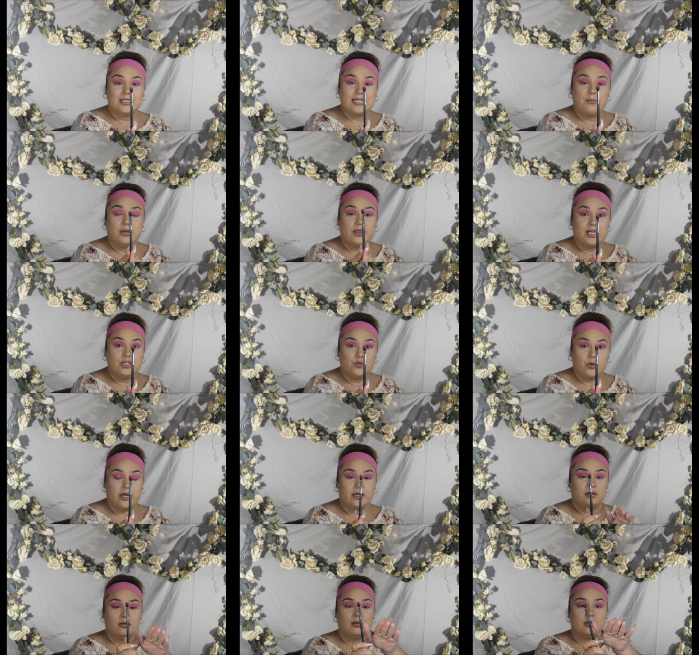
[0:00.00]
product
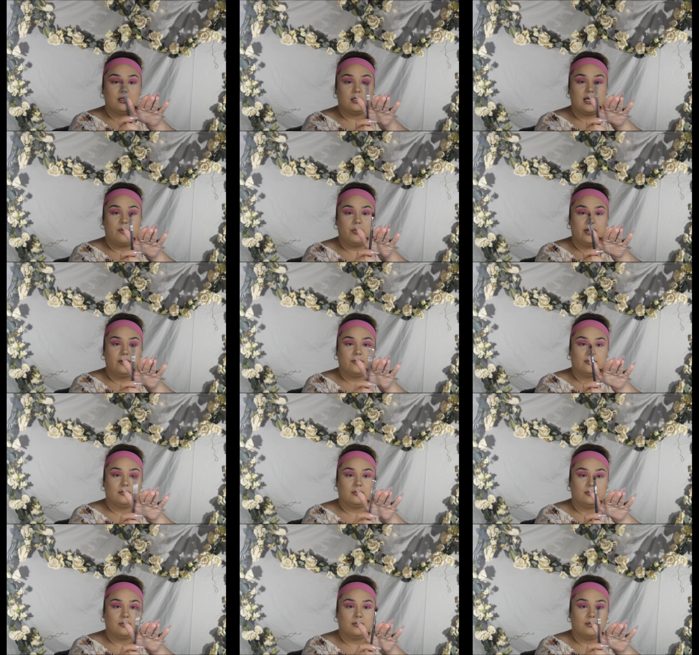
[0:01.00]
could start getting
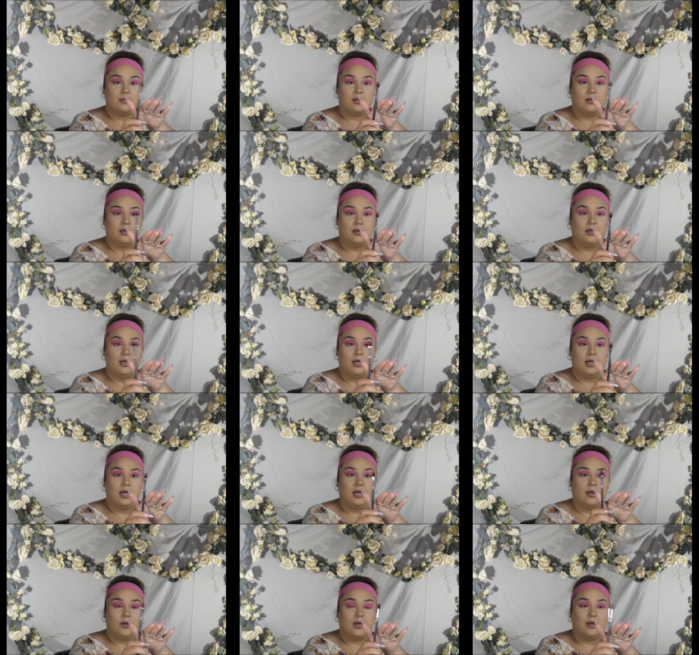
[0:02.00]
inside the
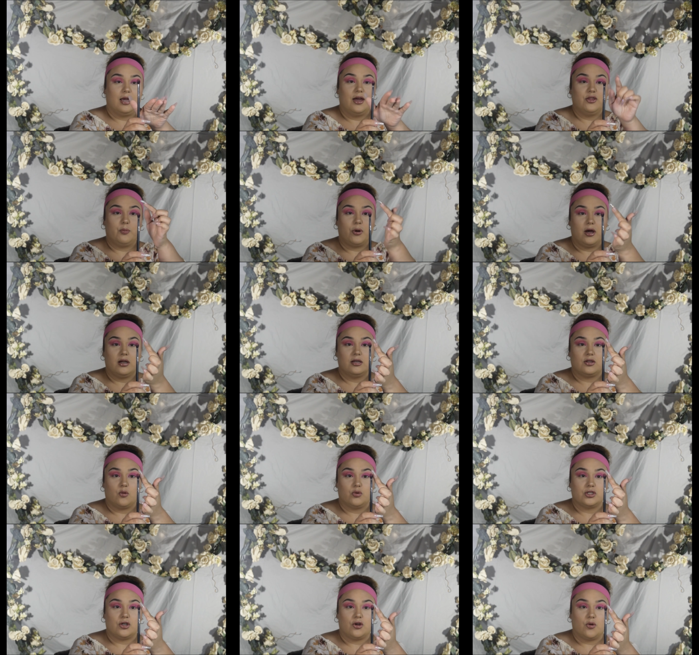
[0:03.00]
bristles
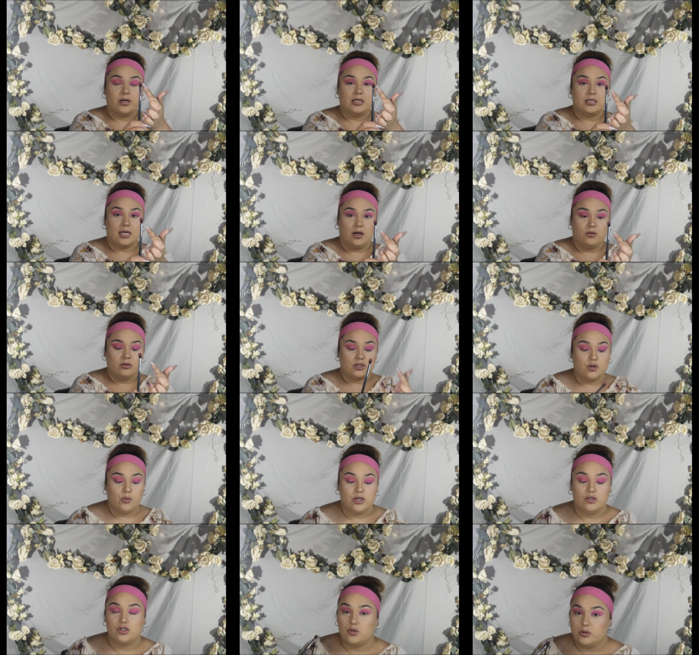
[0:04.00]
instead of
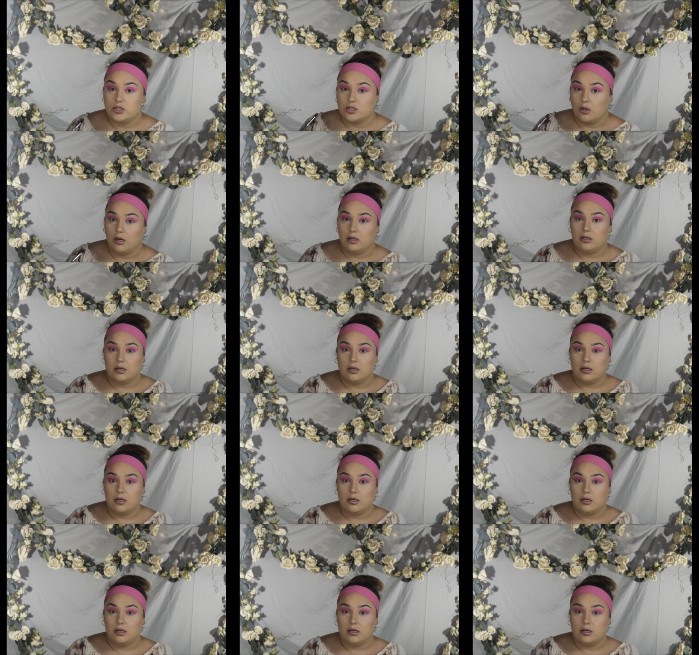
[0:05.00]
on the floor.